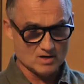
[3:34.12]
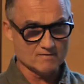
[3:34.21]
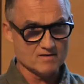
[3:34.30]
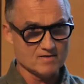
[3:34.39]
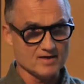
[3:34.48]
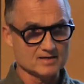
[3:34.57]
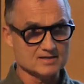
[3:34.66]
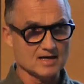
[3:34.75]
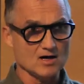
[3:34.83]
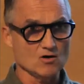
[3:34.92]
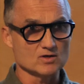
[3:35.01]
one of the things
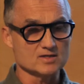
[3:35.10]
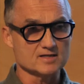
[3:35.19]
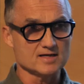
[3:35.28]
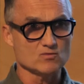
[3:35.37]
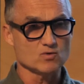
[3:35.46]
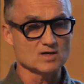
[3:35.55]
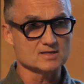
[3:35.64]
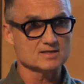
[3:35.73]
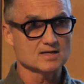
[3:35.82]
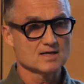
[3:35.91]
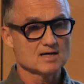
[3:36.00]
I always did
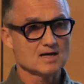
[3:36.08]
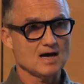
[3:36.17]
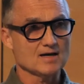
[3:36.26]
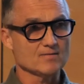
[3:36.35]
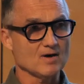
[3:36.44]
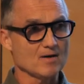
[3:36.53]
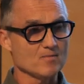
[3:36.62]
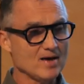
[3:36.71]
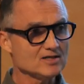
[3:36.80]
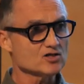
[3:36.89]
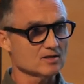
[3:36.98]
was I, I
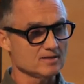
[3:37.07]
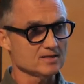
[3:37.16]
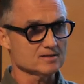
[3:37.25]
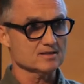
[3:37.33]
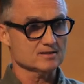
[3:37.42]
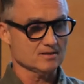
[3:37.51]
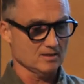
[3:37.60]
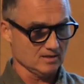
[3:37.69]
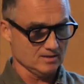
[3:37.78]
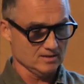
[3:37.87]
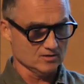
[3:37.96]
mentioned this
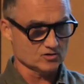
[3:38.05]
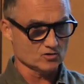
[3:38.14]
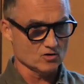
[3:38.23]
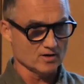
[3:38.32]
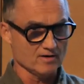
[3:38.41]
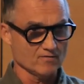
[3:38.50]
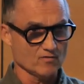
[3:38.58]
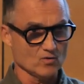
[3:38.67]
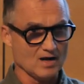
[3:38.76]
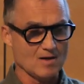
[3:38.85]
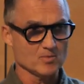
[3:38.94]
uh, little story of
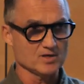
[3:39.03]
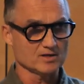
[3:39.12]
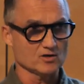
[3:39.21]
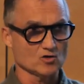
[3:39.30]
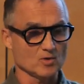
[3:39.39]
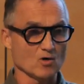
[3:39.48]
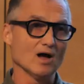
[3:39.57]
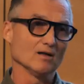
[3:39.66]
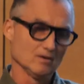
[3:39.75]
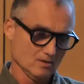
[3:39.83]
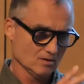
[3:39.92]
what happened in Cuba.
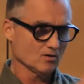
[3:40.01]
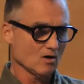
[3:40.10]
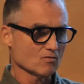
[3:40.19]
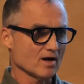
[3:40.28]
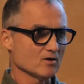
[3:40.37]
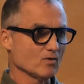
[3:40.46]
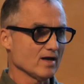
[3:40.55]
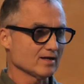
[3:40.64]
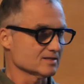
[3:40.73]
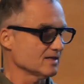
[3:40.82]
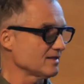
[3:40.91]
Well, not right away,
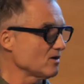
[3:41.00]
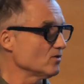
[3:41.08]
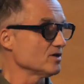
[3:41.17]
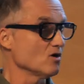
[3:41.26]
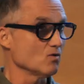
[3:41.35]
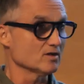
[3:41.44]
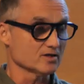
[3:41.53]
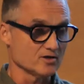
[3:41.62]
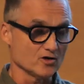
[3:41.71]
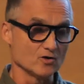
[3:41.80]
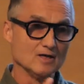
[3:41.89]
because then they would know what to
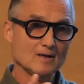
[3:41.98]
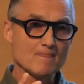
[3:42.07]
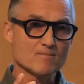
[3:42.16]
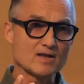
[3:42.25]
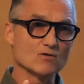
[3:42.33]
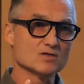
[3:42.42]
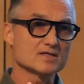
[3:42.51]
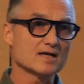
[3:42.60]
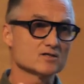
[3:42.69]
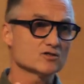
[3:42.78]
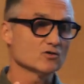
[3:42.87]
do. But I would
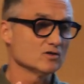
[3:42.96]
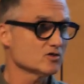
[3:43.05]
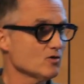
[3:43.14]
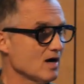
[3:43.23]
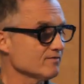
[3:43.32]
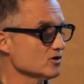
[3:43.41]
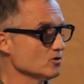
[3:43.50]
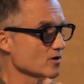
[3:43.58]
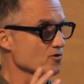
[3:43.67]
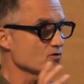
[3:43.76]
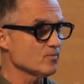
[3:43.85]
say to students, you have to
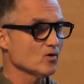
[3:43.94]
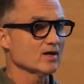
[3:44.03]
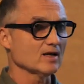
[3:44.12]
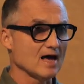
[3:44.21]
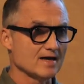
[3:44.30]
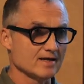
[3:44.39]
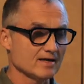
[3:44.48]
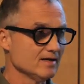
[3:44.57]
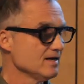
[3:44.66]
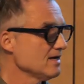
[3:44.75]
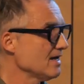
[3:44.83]
do a three point
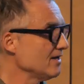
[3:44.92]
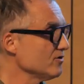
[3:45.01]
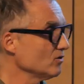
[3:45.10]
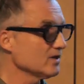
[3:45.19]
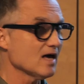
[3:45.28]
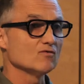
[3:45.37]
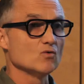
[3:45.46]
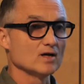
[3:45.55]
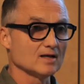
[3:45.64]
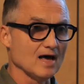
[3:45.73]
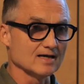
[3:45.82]
lighting, and you only have
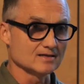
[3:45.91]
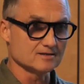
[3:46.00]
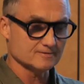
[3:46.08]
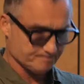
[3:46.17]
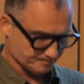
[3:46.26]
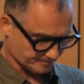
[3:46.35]
one light.